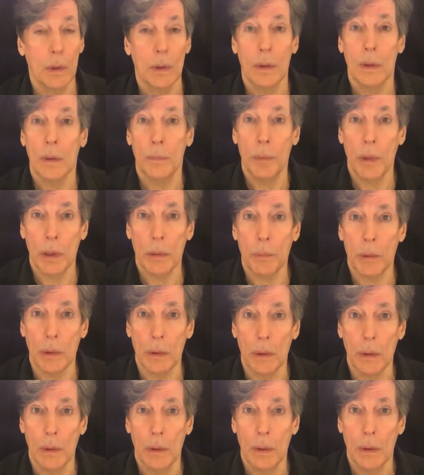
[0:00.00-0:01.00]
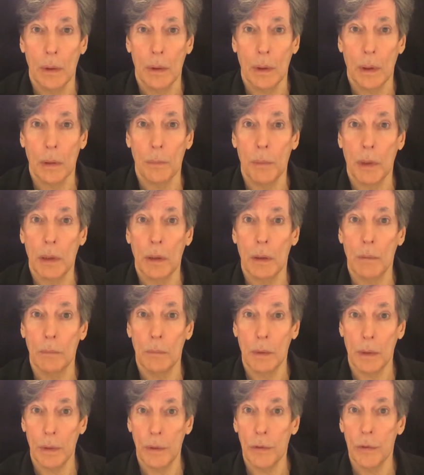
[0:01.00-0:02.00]
the baby had become
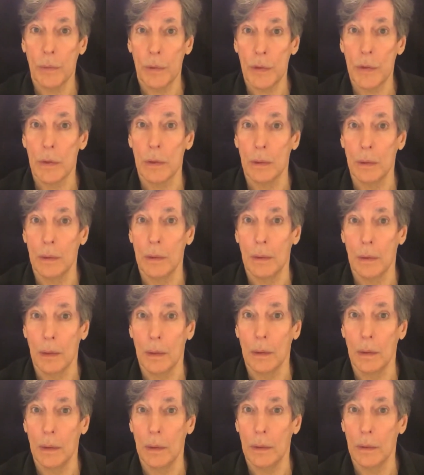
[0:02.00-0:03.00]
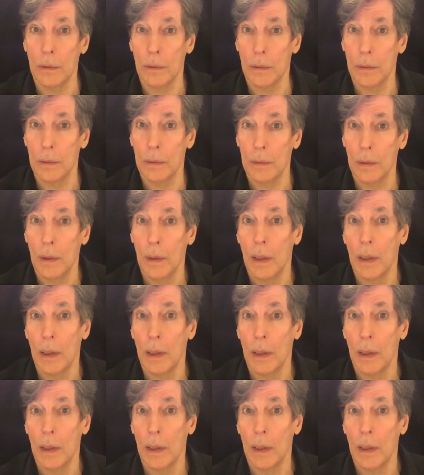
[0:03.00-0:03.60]
interested in this